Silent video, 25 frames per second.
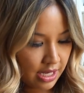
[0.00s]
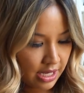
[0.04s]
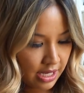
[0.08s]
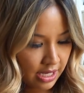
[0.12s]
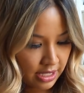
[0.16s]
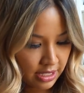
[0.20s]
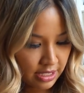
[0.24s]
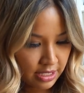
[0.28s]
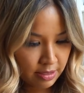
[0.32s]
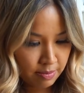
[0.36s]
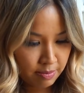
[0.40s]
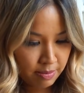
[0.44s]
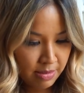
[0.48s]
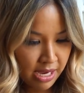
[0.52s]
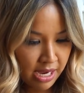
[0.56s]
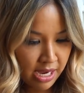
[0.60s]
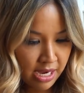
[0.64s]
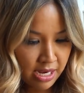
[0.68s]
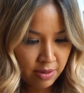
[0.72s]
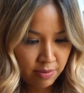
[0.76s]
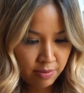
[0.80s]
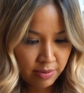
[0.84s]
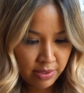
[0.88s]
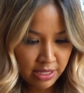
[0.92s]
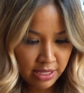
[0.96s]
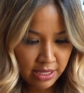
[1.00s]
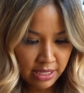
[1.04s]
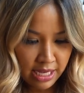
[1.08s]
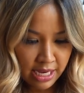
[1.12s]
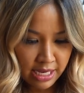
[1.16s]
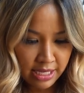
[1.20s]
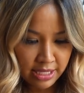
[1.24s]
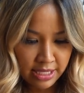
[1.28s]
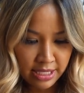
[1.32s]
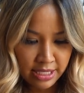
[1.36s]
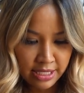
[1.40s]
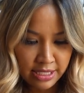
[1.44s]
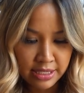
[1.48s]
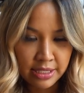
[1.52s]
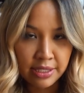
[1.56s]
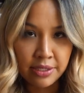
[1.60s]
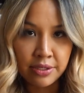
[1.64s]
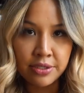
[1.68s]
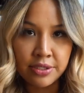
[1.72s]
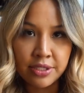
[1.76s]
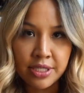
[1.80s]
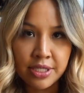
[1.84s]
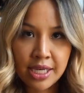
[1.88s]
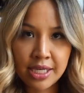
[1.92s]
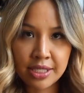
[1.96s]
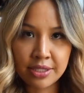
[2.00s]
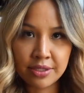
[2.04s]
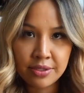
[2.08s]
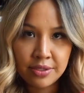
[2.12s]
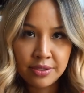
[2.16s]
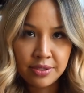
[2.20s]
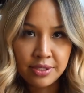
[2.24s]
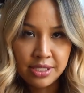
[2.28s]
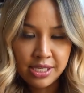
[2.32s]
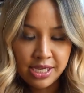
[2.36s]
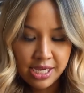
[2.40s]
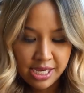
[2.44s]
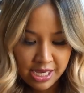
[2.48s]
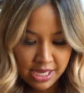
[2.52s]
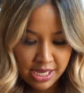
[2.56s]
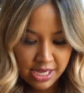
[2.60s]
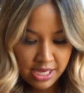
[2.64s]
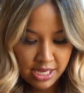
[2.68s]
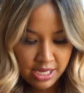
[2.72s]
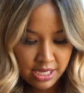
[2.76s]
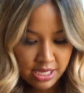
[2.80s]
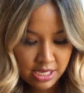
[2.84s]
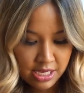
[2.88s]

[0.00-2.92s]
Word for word: It's made with like these little tassels here.